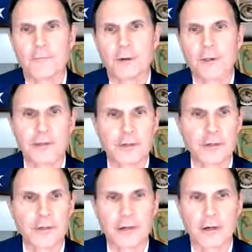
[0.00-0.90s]
funds are,
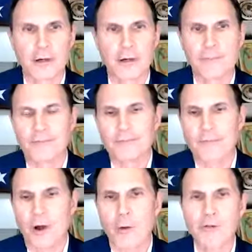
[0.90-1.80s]
are
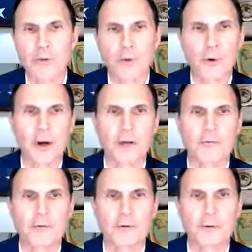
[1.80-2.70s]
always
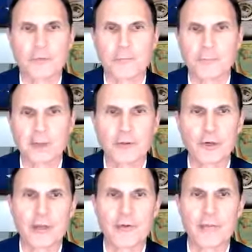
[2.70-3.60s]
required for big
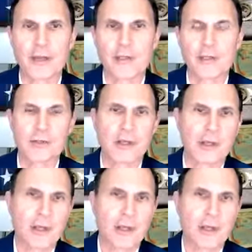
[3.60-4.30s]
transformations,